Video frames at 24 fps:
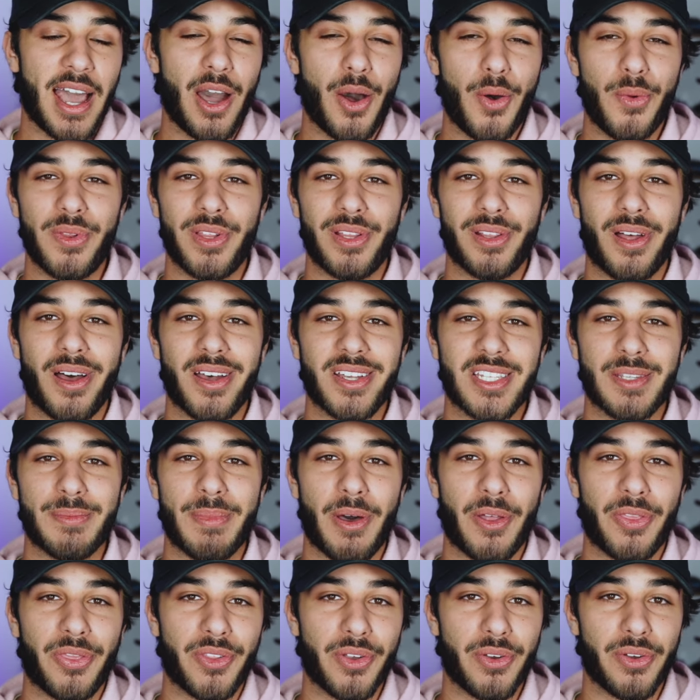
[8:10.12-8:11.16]
I only lost
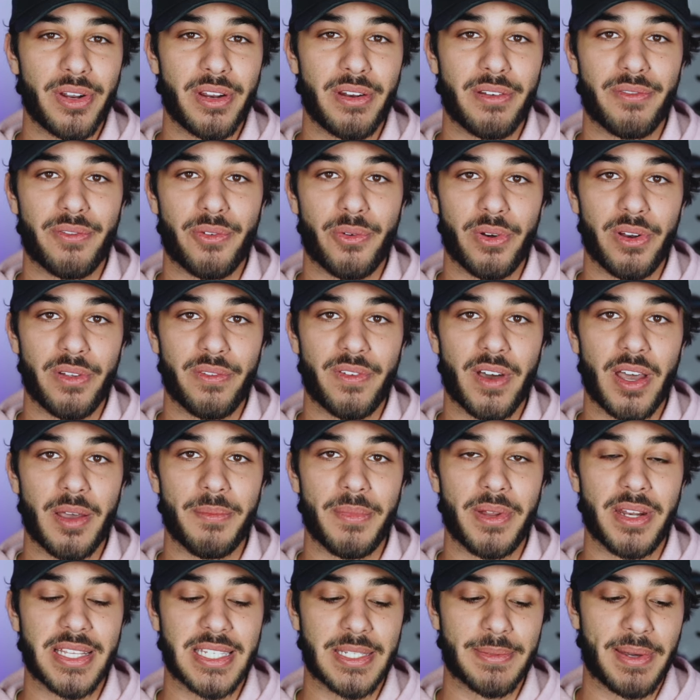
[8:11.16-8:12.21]
about 30 to 45
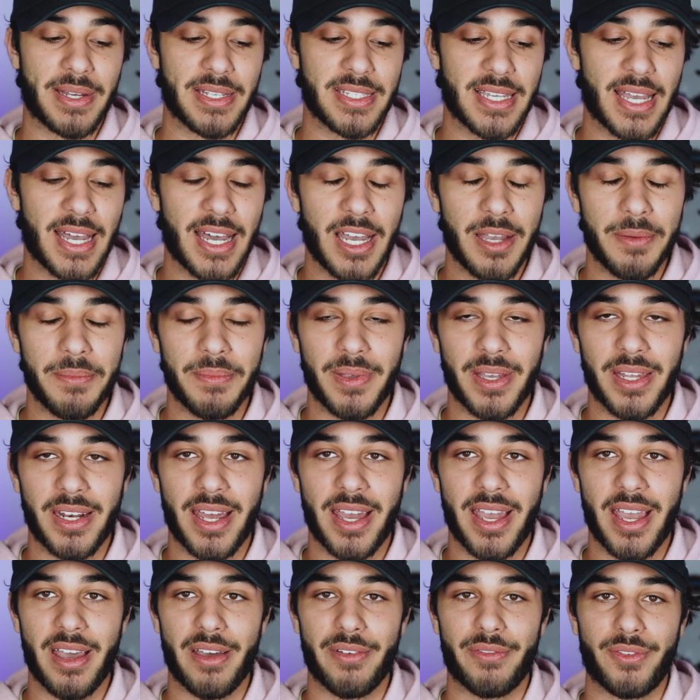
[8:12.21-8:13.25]
minutes of my time, and
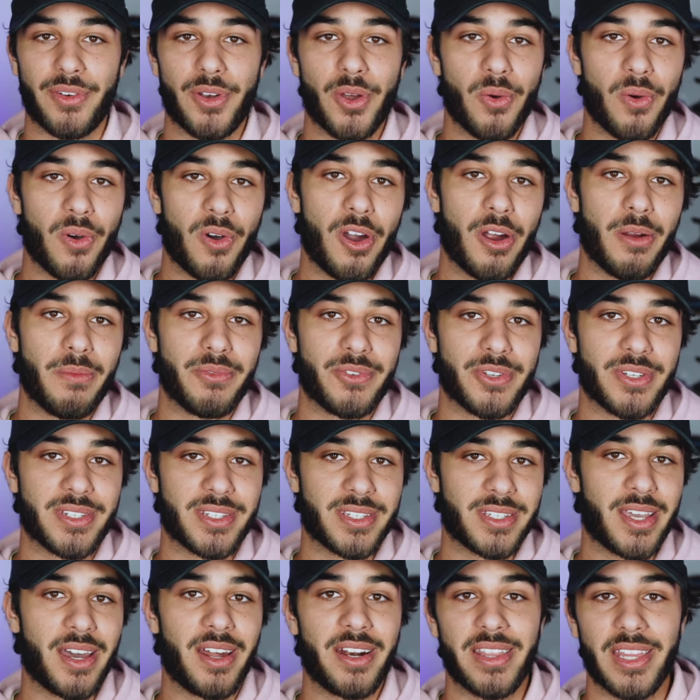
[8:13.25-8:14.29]
I have no harm
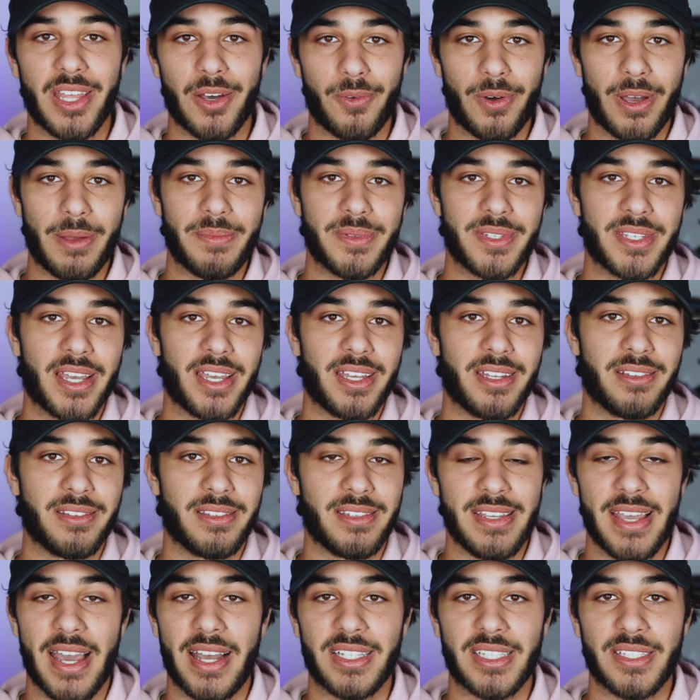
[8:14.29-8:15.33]
just cutting that website,
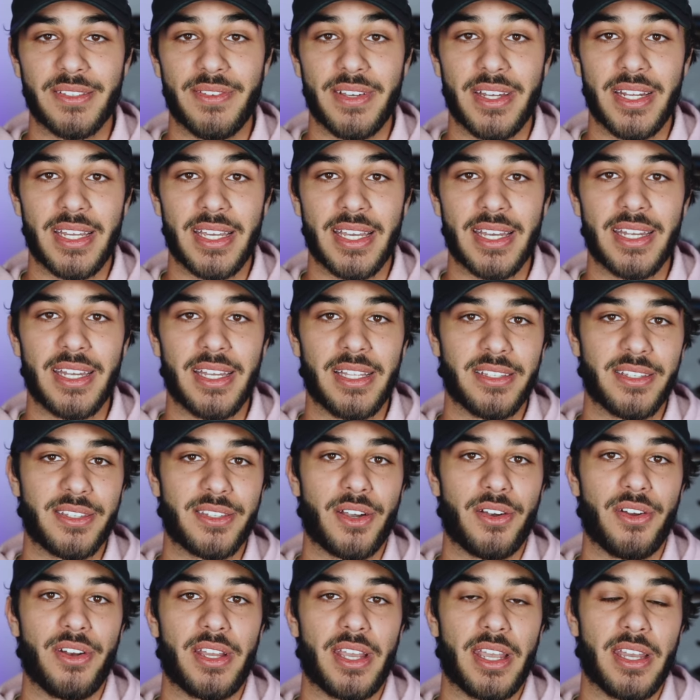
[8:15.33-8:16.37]
deactivating it, and
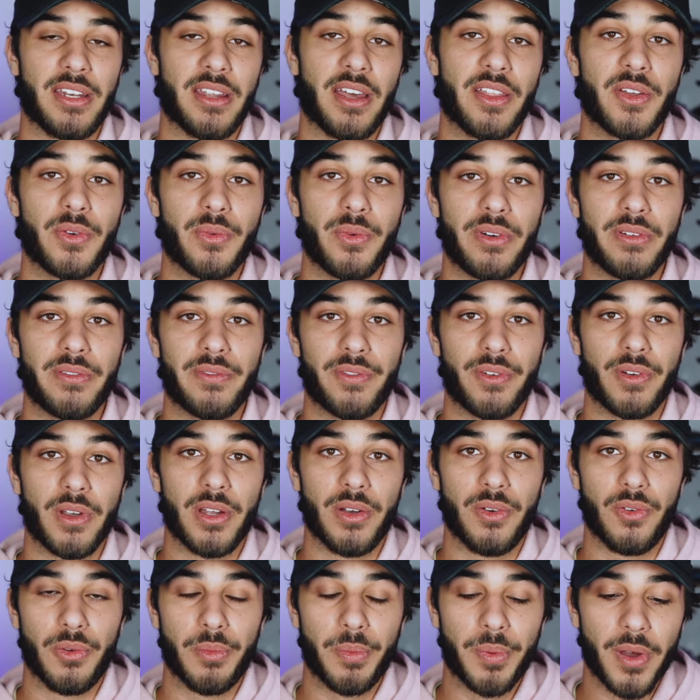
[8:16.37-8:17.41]
starting another one for
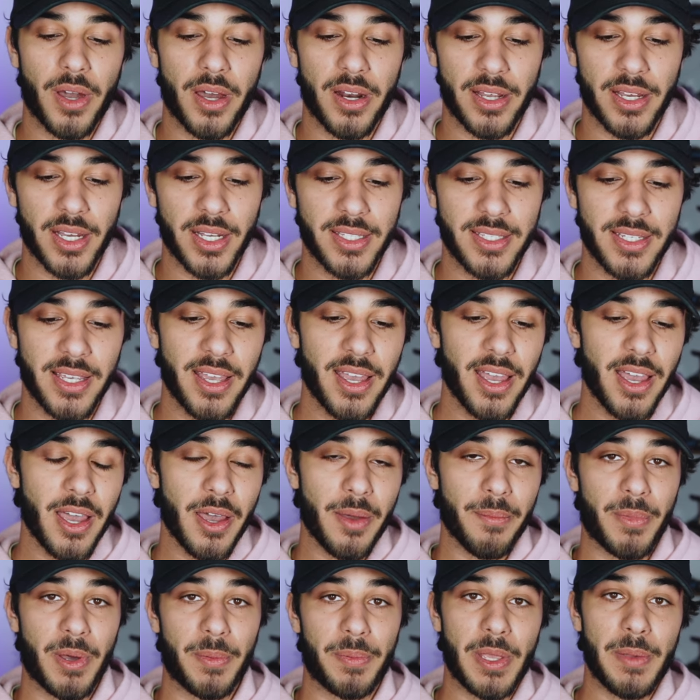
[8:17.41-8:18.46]
a new product.
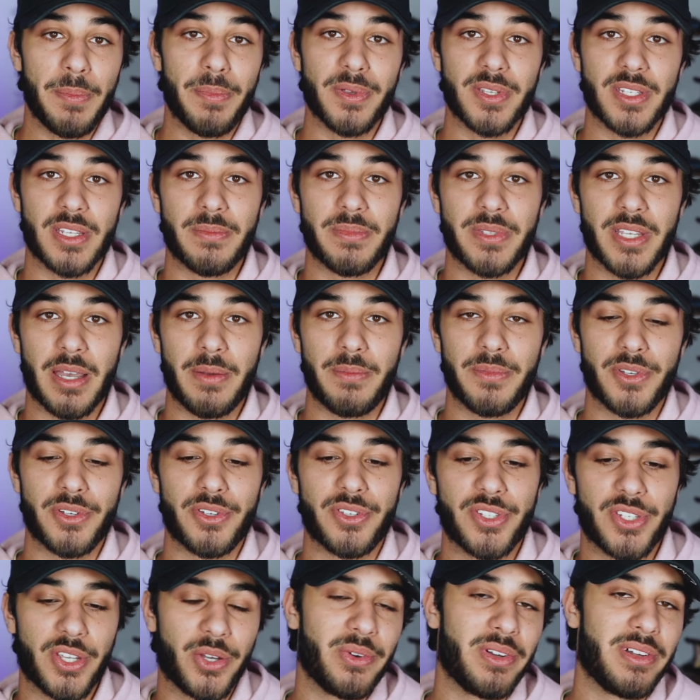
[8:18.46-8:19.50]
But people sometimes are
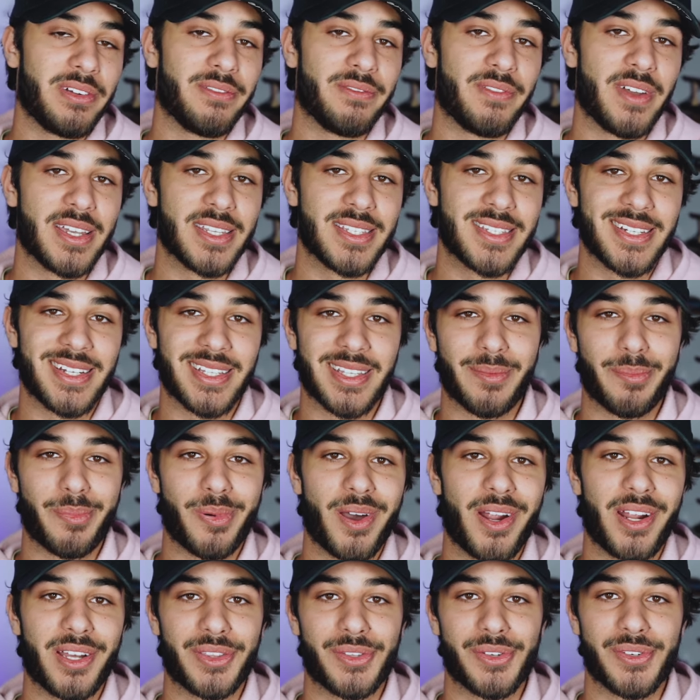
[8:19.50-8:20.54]
so invested in the
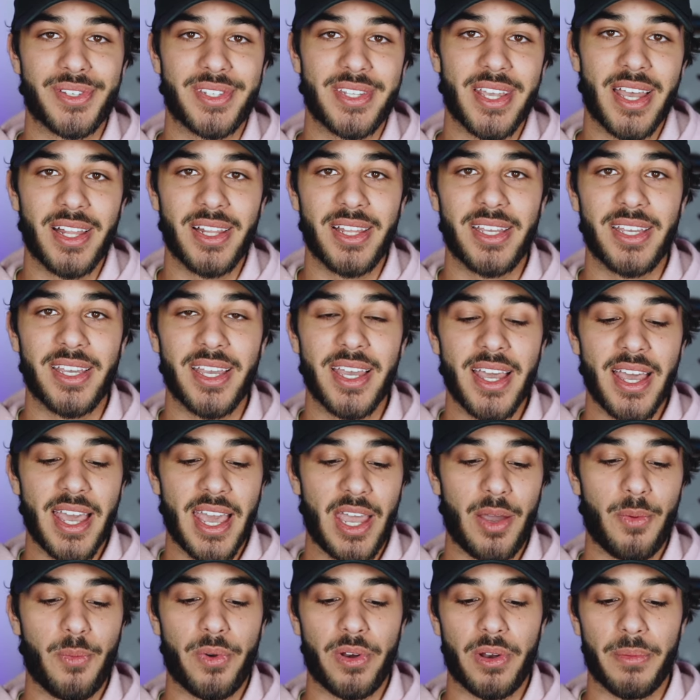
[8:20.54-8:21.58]
product they're selling
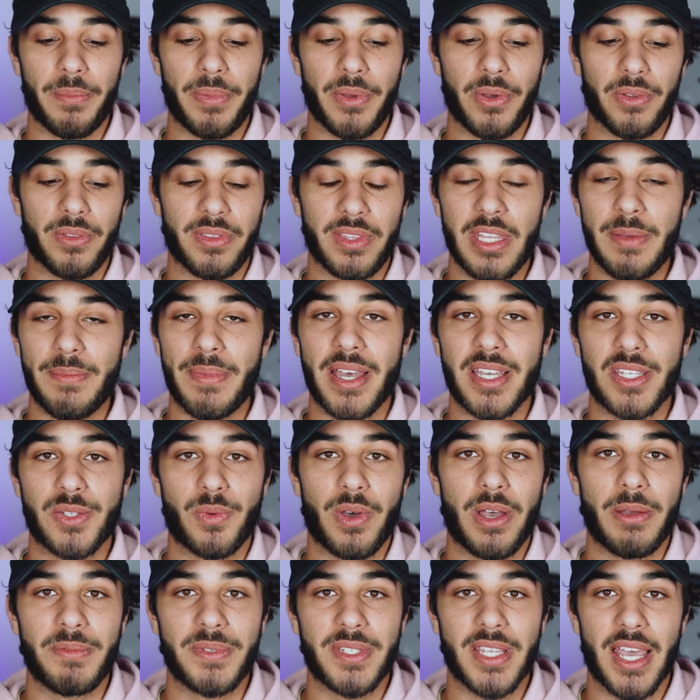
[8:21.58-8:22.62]
and want to build the best
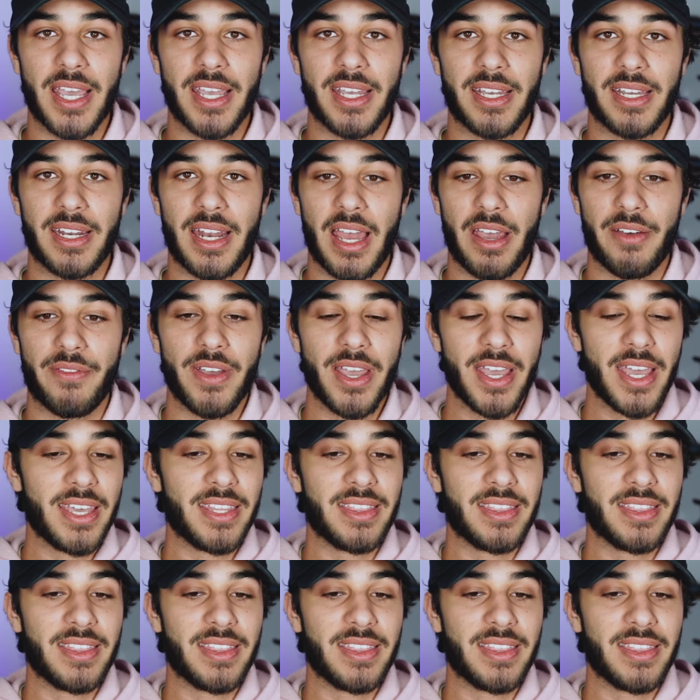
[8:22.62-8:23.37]
website and have